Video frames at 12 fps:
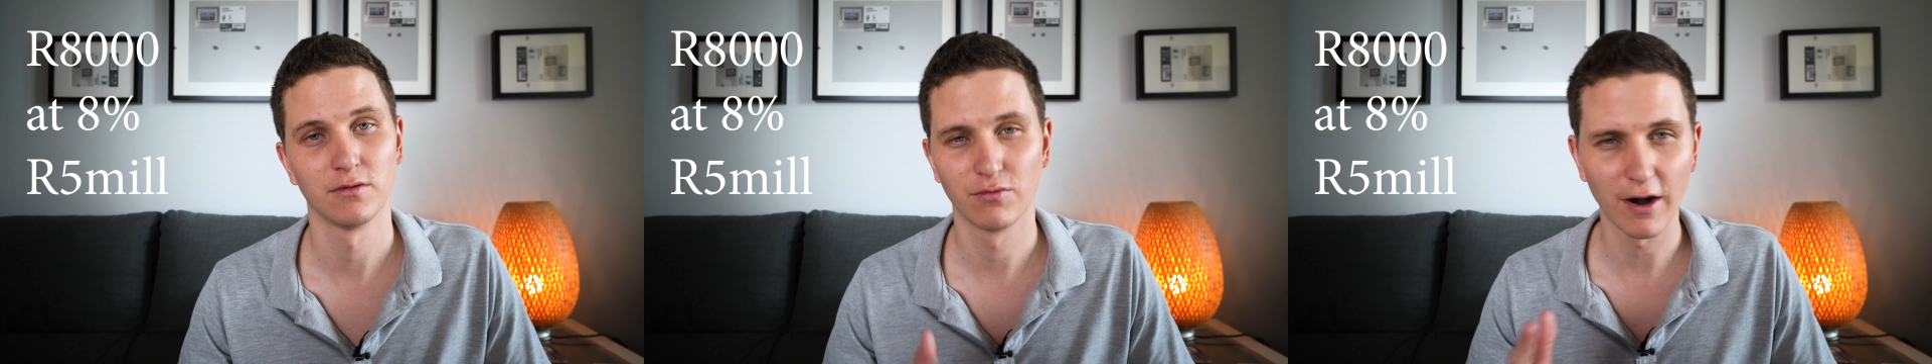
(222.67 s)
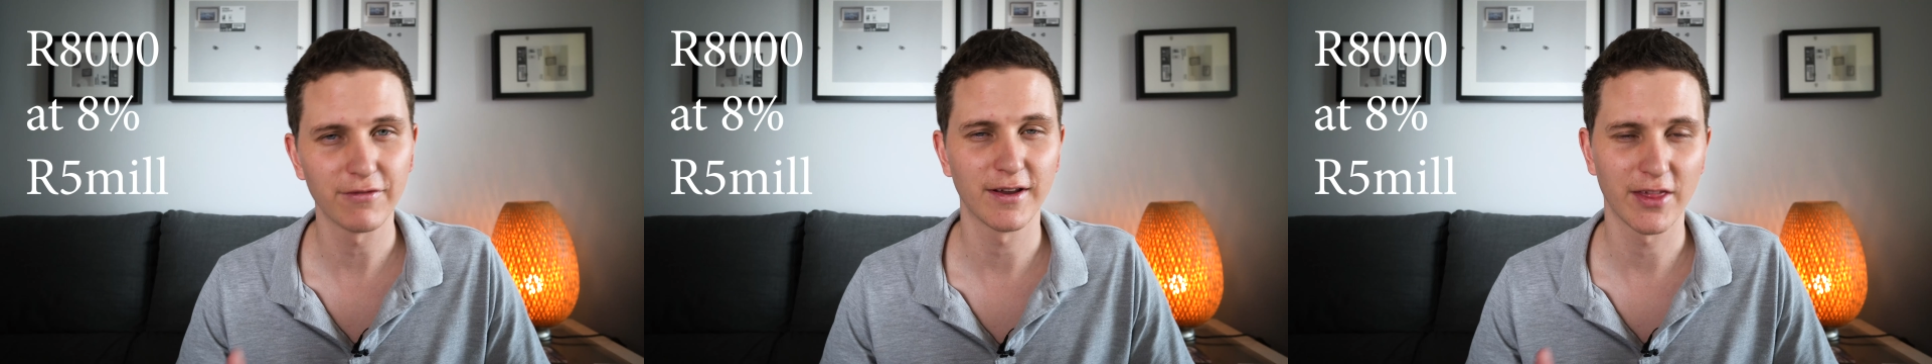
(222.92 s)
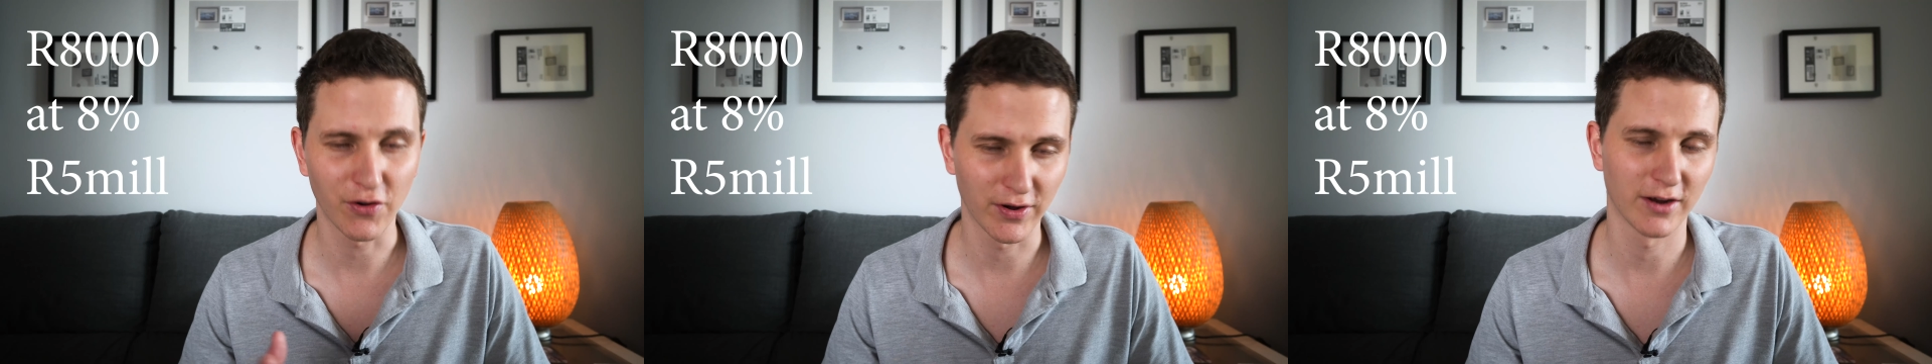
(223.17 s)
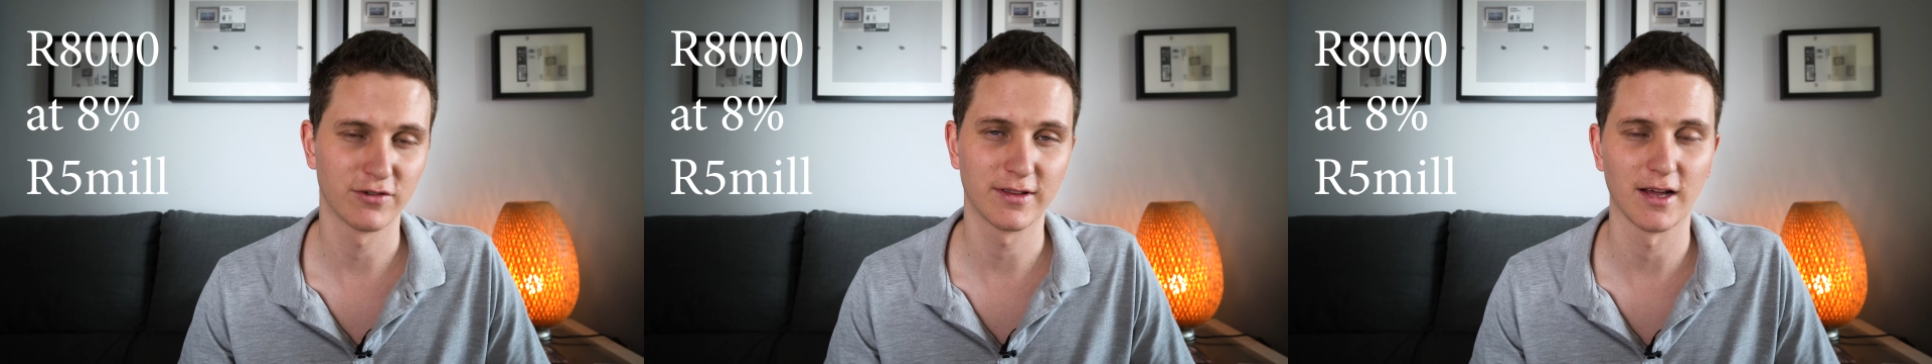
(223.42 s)
roughly
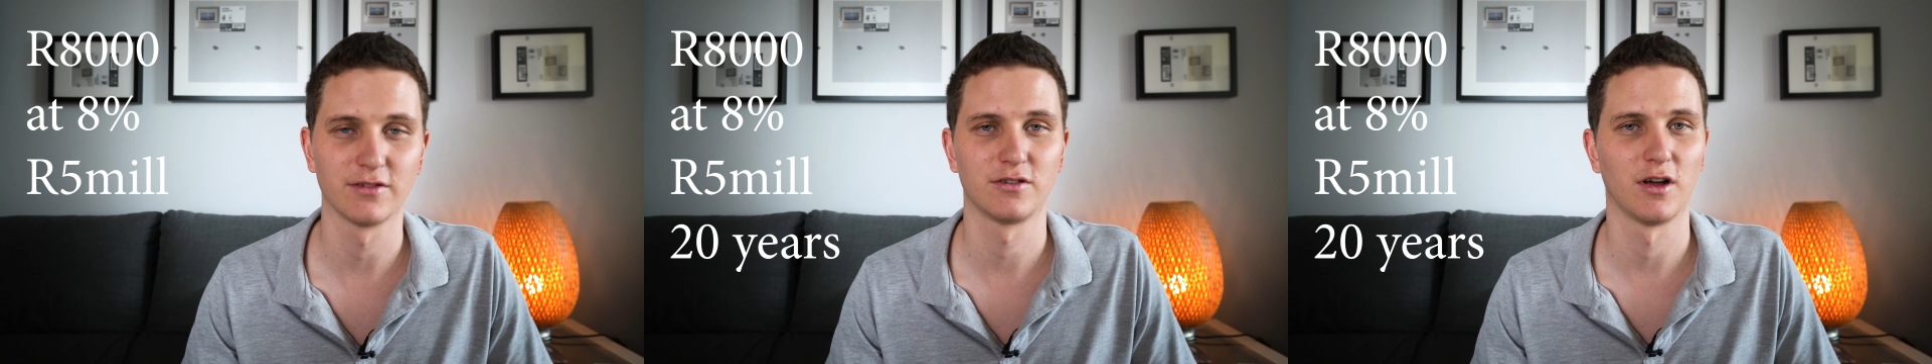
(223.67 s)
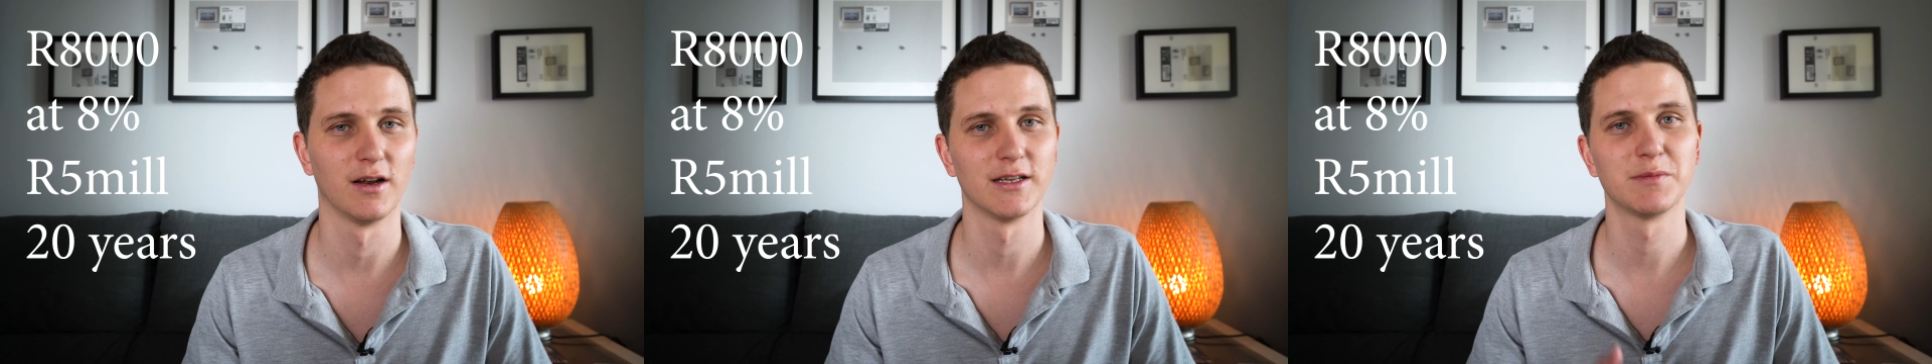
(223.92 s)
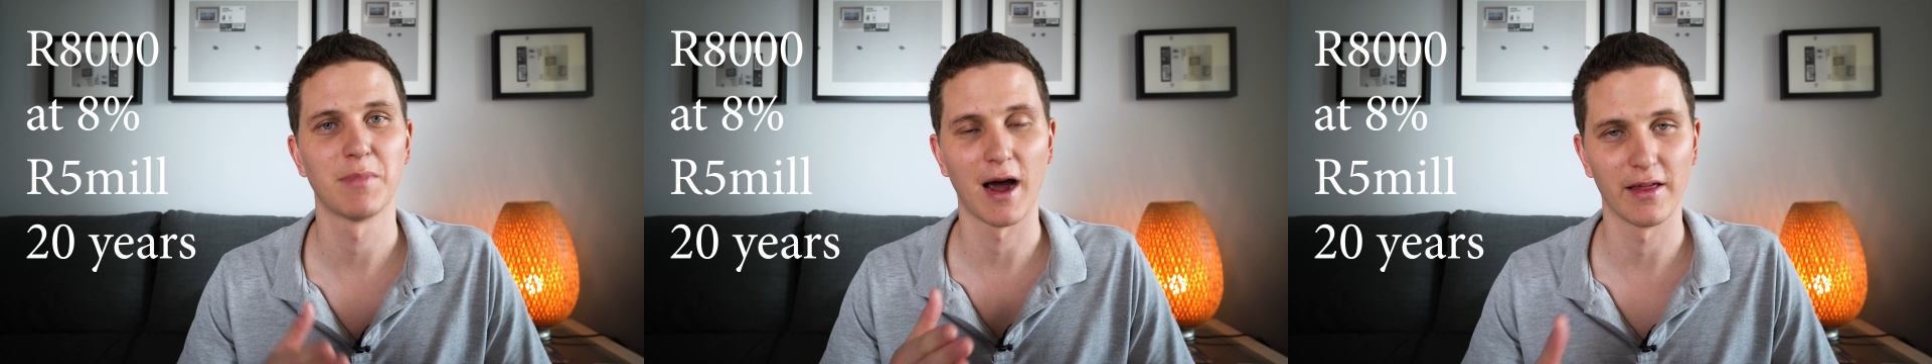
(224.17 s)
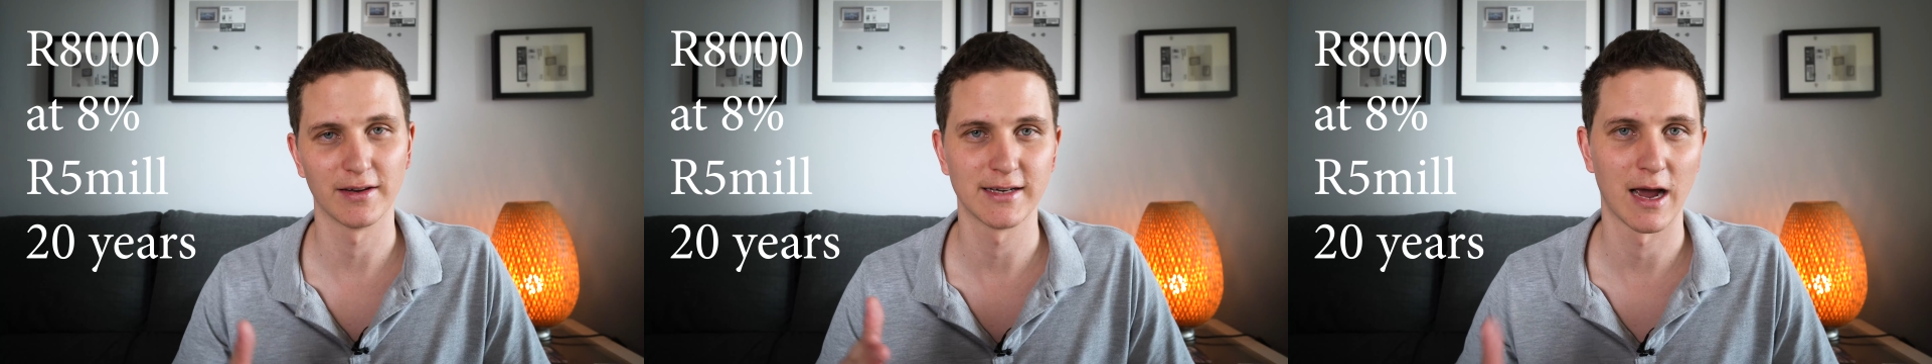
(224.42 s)
$300,000
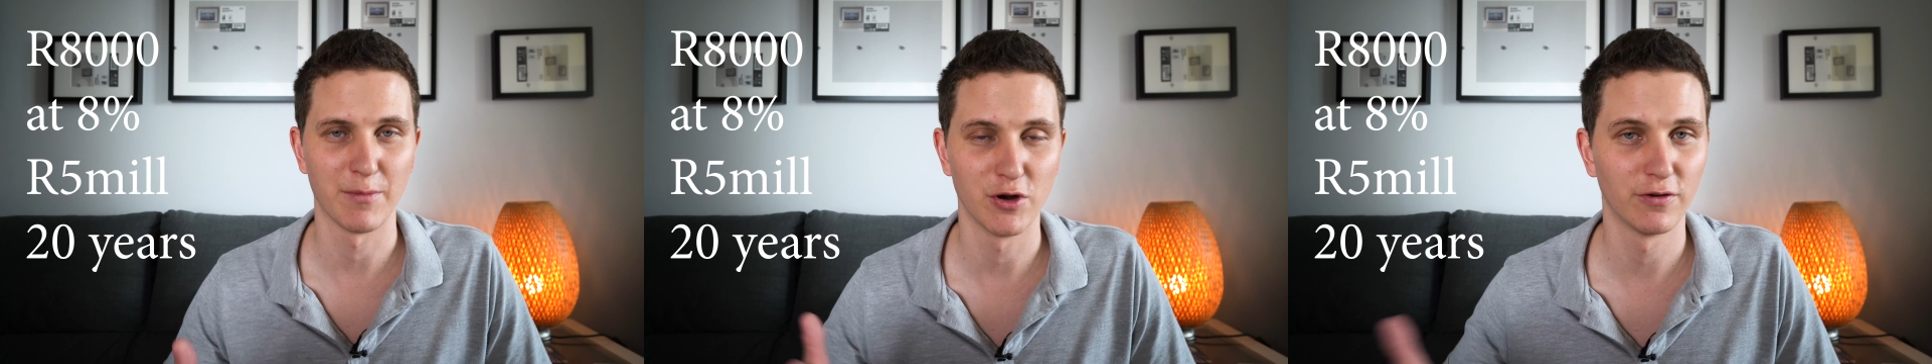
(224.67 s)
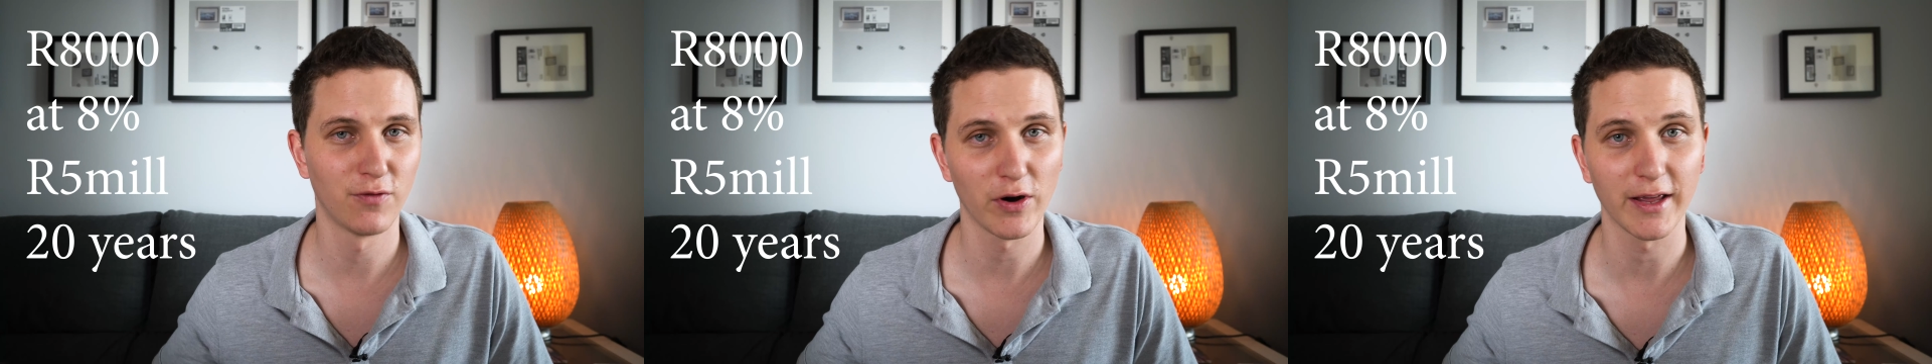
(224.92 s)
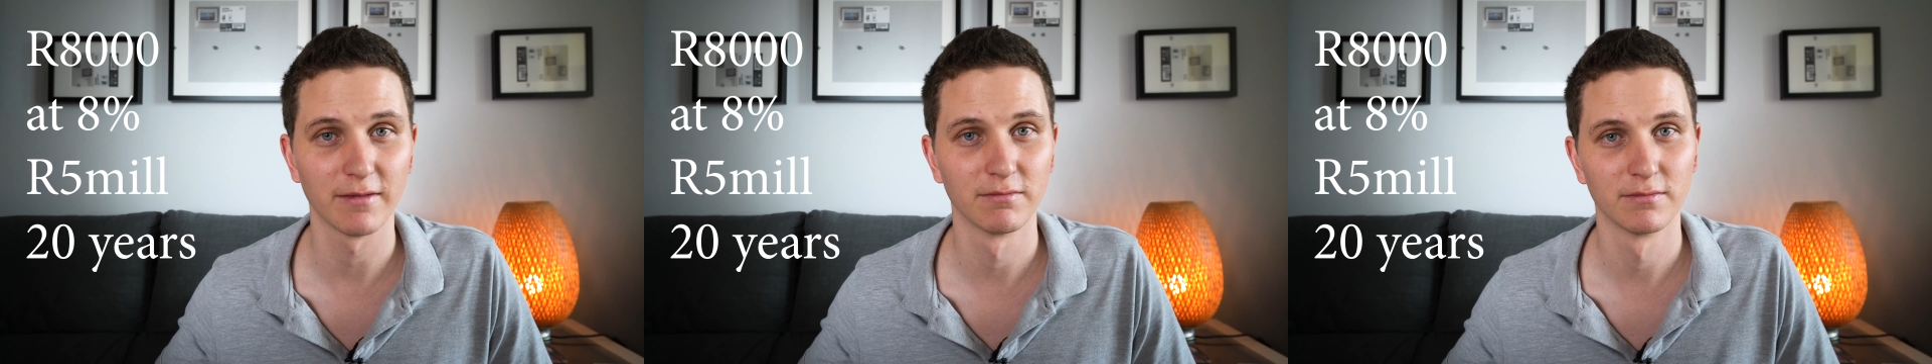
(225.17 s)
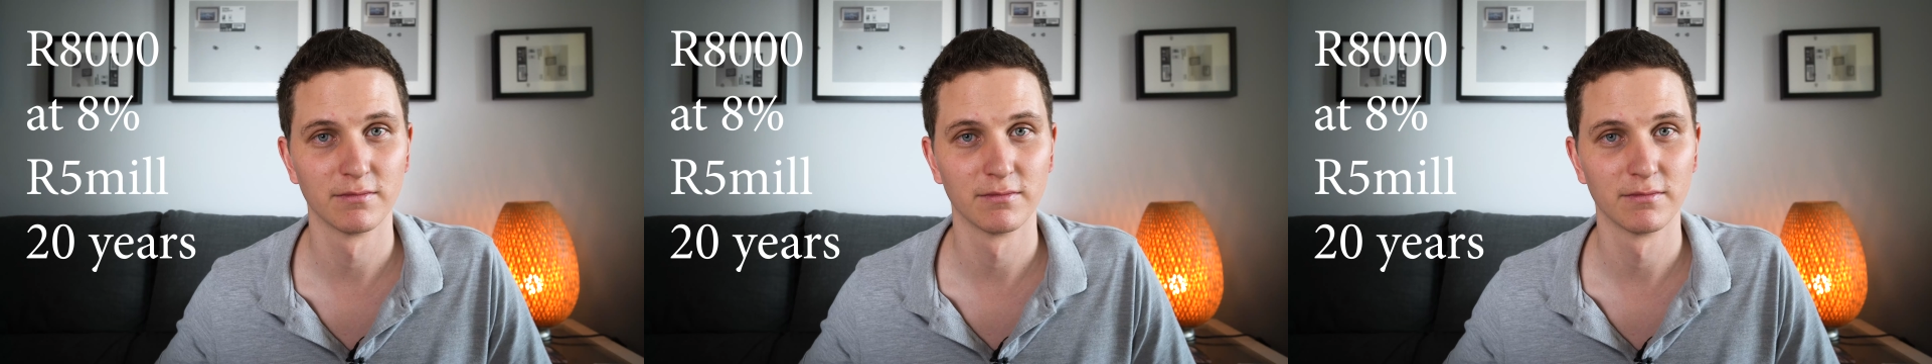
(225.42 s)
by the time you're 40.